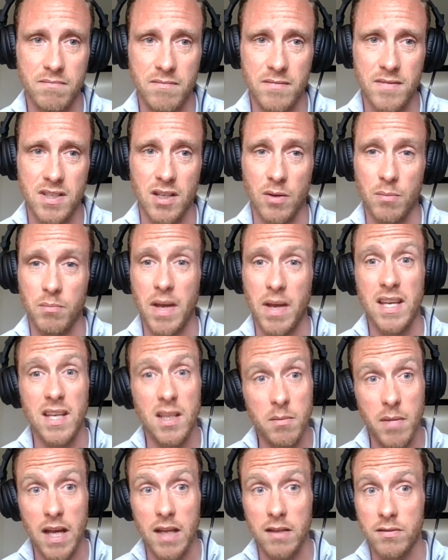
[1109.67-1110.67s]
you know, making
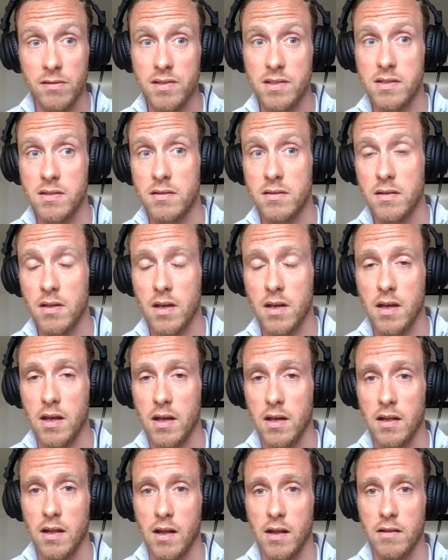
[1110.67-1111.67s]
amends
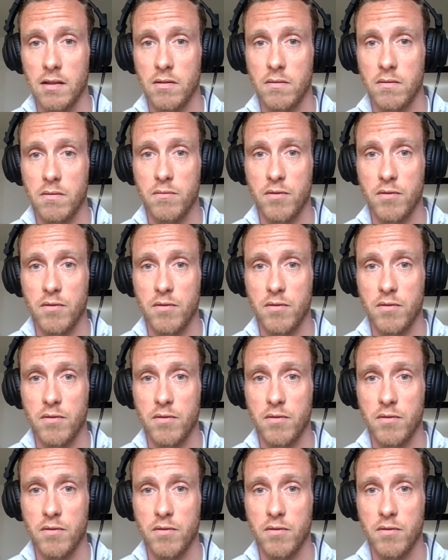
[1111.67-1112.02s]
and